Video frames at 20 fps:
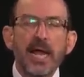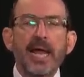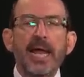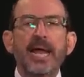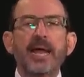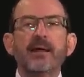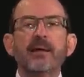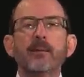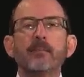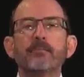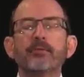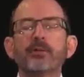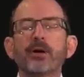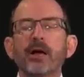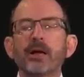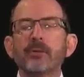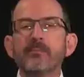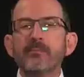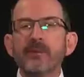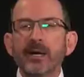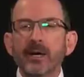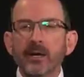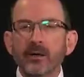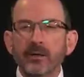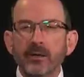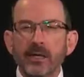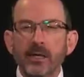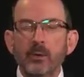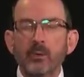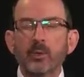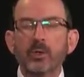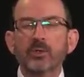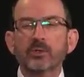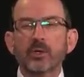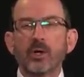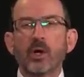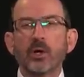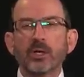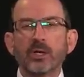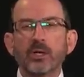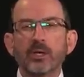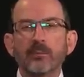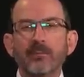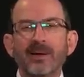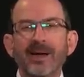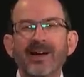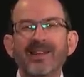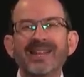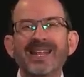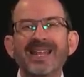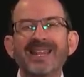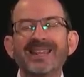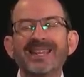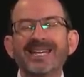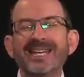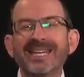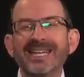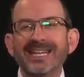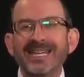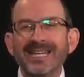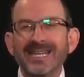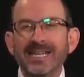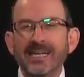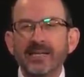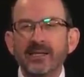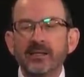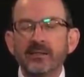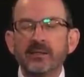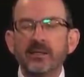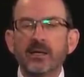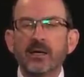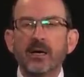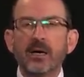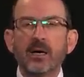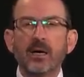And primarily, we're talking about the end